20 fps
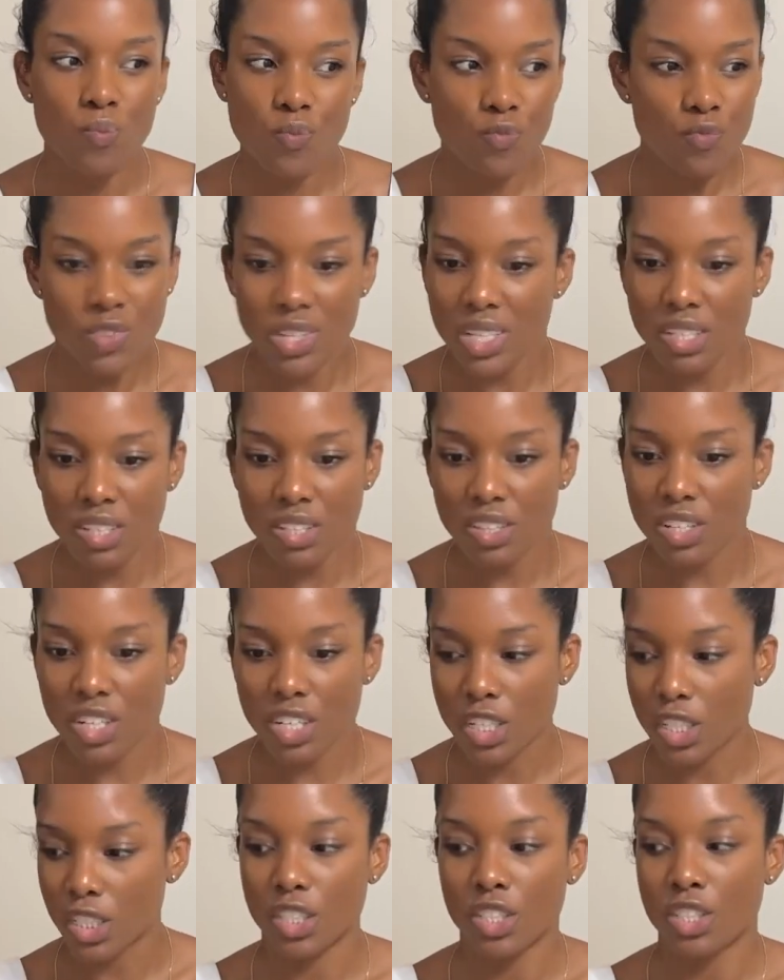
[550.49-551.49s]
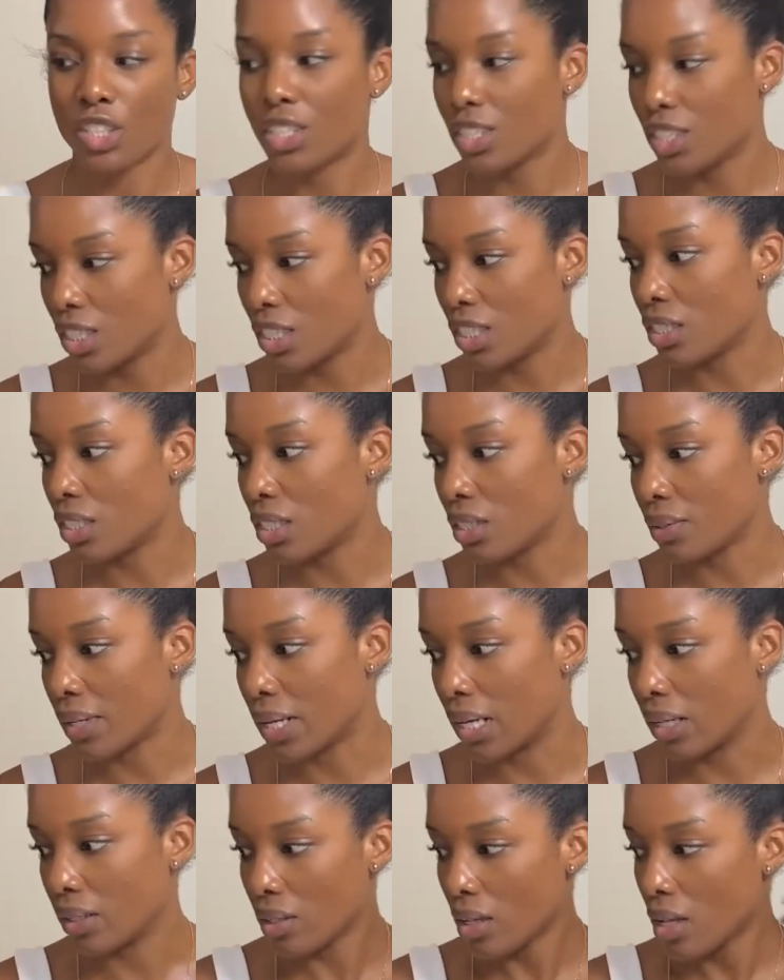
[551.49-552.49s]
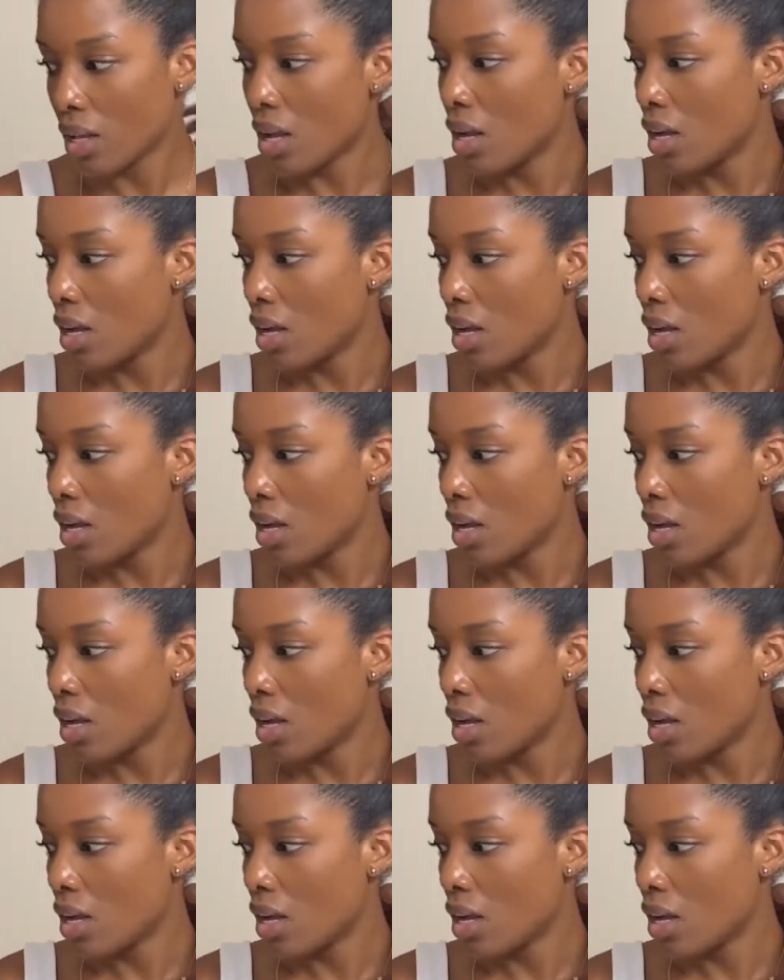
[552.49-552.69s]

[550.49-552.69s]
feel the urge to change around.